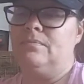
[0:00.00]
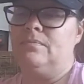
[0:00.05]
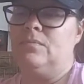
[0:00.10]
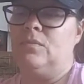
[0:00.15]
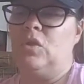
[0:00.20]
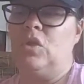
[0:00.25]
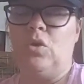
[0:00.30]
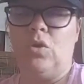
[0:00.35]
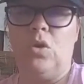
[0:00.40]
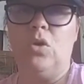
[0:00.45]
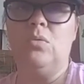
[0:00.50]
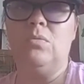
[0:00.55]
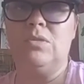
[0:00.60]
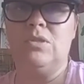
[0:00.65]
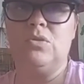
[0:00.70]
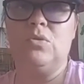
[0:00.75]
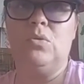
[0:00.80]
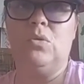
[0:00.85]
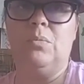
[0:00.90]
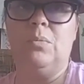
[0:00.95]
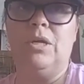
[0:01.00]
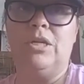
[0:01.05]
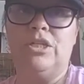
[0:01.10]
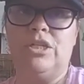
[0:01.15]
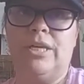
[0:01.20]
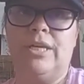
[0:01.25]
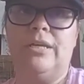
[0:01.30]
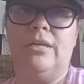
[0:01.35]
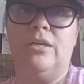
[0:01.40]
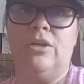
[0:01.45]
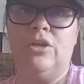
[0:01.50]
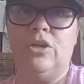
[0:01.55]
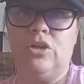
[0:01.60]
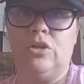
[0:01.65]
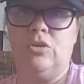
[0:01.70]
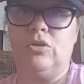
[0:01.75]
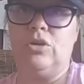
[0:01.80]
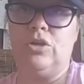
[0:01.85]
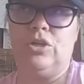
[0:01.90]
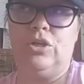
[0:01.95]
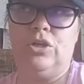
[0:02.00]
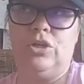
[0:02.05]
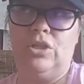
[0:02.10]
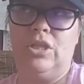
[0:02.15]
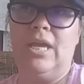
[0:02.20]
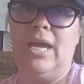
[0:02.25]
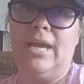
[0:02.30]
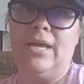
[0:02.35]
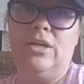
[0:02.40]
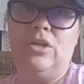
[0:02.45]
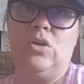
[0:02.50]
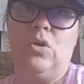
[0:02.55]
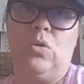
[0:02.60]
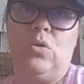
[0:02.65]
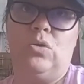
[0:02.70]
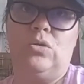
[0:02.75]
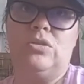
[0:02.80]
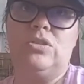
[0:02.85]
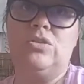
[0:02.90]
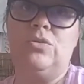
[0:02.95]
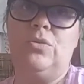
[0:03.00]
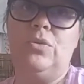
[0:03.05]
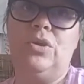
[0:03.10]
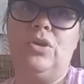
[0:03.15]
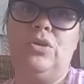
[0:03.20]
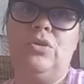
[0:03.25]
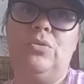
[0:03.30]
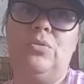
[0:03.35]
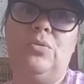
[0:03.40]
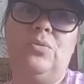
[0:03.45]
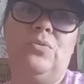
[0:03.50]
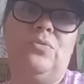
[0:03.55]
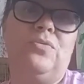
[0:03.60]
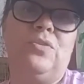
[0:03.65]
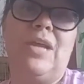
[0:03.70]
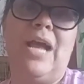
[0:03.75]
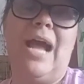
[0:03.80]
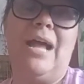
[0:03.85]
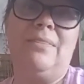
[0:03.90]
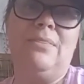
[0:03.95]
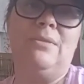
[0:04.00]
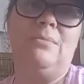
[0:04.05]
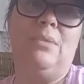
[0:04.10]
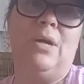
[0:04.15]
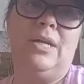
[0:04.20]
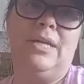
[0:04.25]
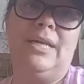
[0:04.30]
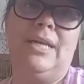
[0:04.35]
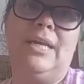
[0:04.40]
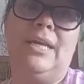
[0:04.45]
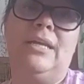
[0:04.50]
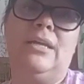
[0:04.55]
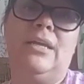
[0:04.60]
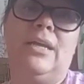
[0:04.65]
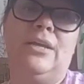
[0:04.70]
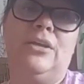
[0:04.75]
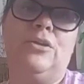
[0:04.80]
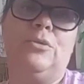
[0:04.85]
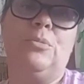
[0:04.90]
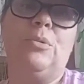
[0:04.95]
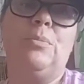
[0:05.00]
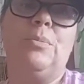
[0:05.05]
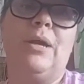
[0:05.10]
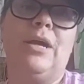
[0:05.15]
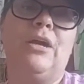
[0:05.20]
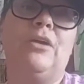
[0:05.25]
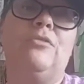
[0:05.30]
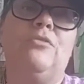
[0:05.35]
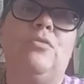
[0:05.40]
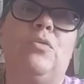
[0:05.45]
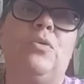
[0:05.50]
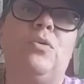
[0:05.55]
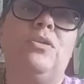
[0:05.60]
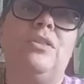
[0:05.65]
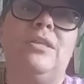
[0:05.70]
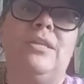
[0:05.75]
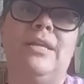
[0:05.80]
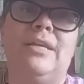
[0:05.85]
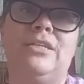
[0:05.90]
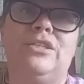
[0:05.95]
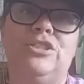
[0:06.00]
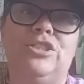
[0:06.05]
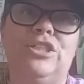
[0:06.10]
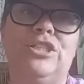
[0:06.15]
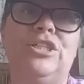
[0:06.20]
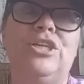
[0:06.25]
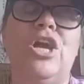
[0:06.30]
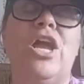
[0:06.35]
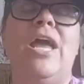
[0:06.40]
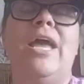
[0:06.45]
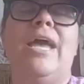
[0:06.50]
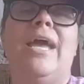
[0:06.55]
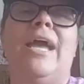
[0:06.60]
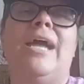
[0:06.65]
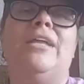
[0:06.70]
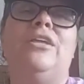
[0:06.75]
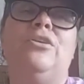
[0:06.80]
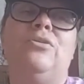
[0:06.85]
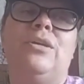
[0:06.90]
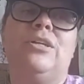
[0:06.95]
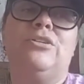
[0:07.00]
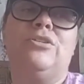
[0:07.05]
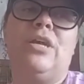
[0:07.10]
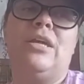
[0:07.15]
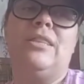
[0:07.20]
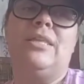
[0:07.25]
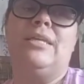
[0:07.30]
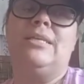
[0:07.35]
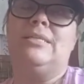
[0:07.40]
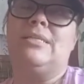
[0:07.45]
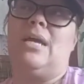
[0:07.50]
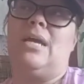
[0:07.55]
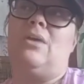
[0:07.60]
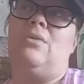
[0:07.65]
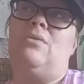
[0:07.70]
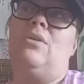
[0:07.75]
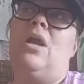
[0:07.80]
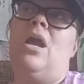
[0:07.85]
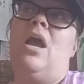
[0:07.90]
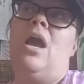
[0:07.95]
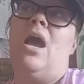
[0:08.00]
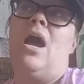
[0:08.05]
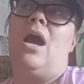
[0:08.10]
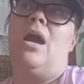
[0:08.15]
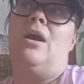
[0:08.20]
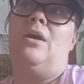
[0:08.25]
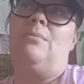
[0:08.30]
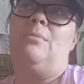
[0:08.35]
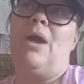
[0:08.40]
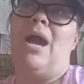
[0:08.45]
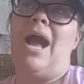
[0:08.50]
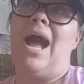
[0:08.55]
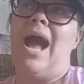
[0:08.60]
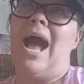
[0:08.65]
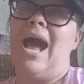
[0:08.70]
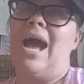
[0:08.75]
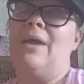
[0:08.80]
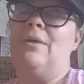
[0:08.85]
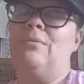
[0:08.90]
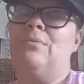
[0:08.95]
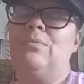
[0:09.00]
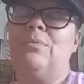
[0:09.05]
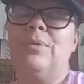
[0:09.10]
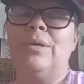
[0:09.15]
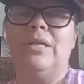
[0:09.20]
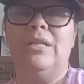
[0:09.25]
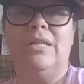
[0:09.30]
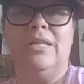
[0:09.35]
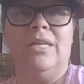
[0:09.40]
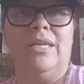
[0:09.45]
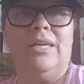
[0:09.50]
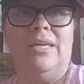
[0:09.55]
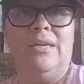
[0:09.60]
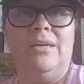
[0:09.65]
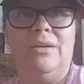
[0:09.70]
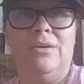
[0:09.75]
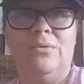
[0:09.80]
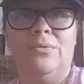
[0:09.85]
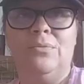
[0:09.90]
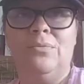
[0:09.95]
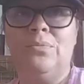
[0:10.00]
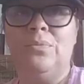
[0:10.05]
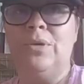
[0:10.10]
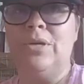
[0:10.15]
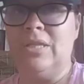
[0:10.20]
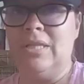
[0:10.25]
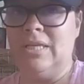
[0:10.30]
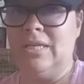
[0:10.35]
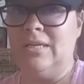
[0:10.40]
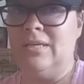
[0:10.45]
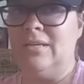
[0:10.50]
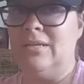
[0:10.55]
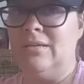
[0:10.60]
your homeschool budget and the end goal. So you've got the money and you're prepared for the next year and you can try things out. I really, really